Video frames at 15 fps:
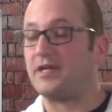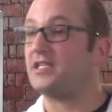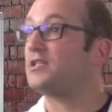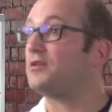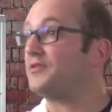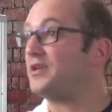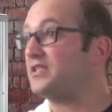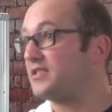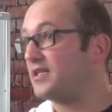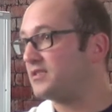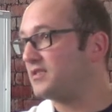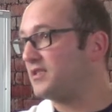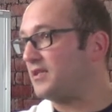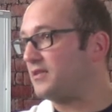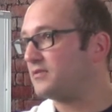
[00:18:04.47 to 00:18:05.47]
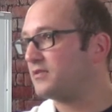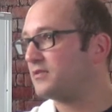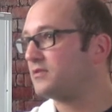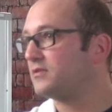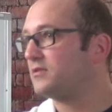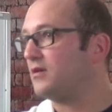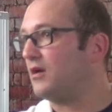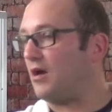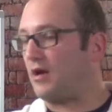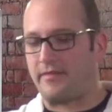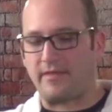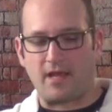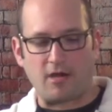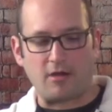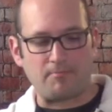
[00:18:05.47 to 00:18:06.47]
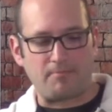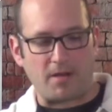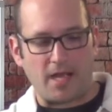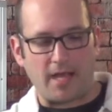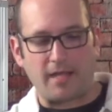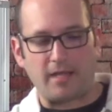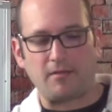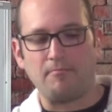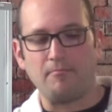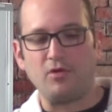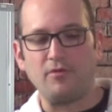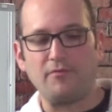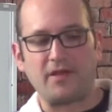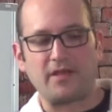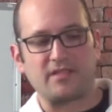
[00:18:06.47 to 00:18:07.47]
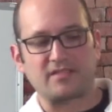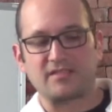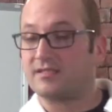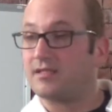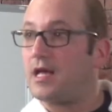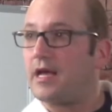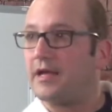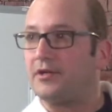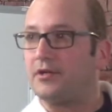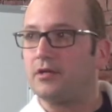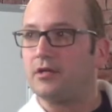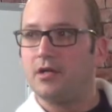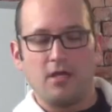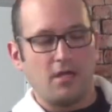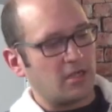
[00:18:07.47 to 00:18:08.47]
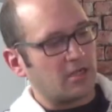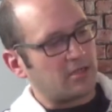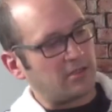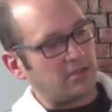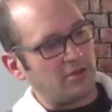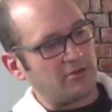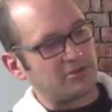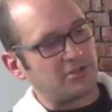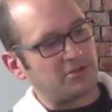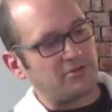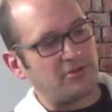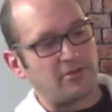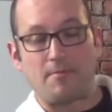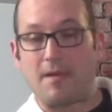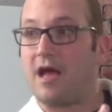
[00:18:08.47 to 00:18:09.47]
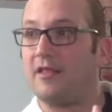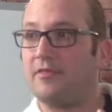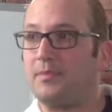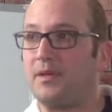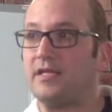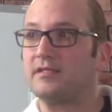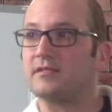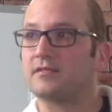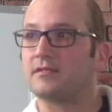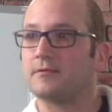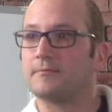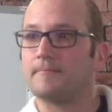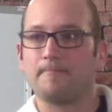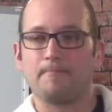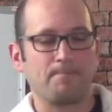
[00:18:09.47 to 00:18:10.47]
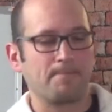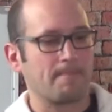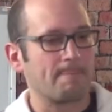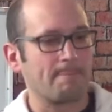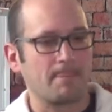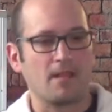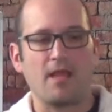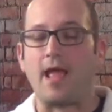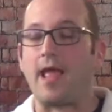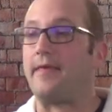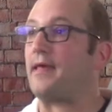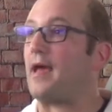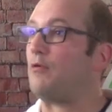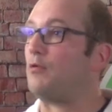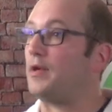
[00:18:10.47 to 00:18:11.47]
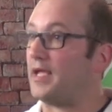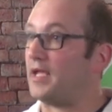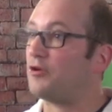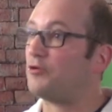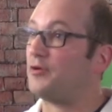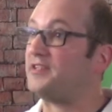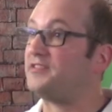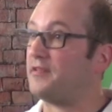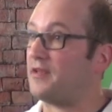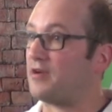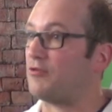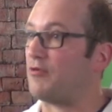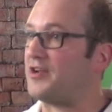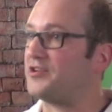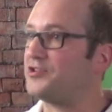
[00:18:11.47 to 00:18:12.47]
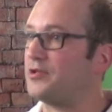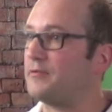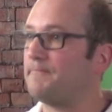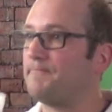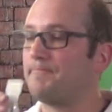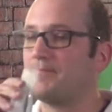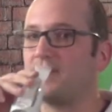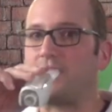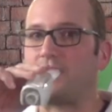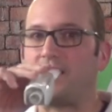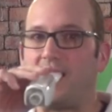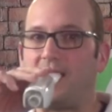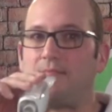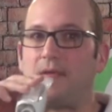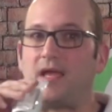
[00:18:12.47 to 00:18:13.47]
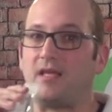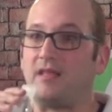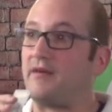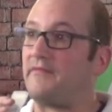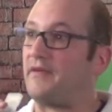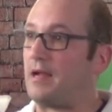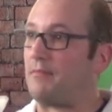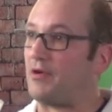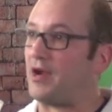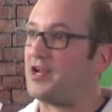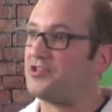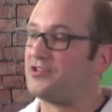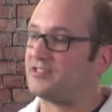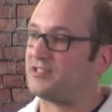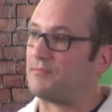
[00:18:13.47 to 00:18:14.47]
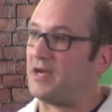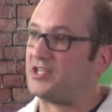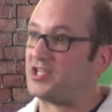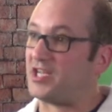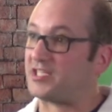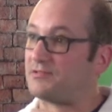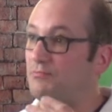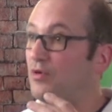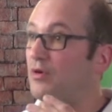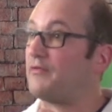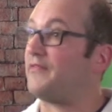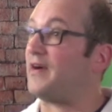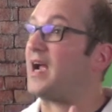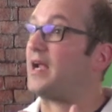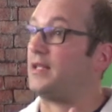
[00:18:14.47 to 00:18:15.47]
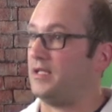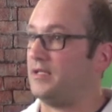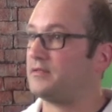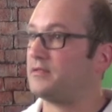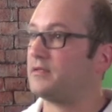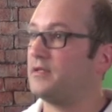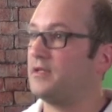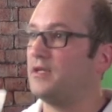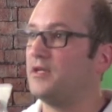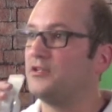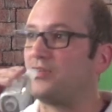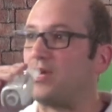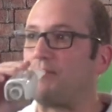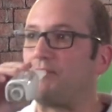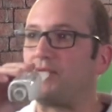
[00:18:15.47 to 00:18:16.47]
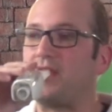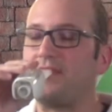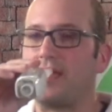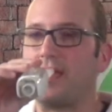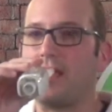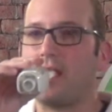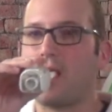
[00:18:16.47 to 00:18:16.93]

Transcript: the resistance on there by moving the slider closer to the mouthpiece. And that will increase the aggression, okay, making the vibrations of my chest more violent. So I breathe in.